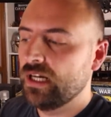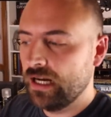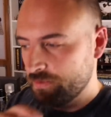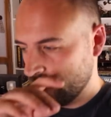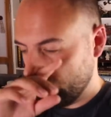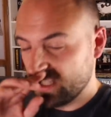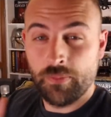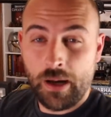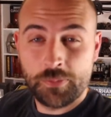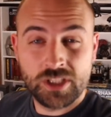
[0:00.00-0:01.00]
Um, so I've got
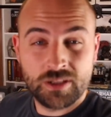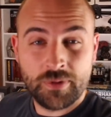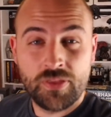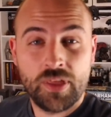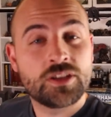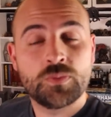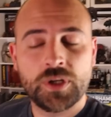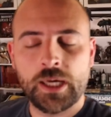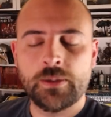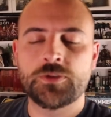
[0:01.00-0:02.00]
some options in my one thousand
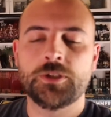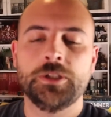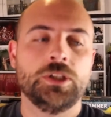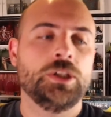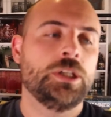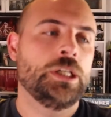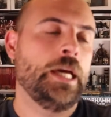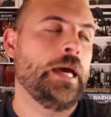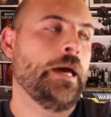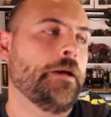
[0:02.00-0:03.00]
point games.
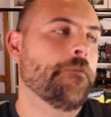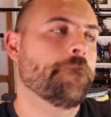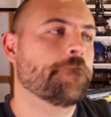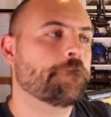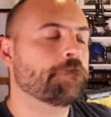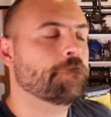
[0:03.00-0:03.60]
Um,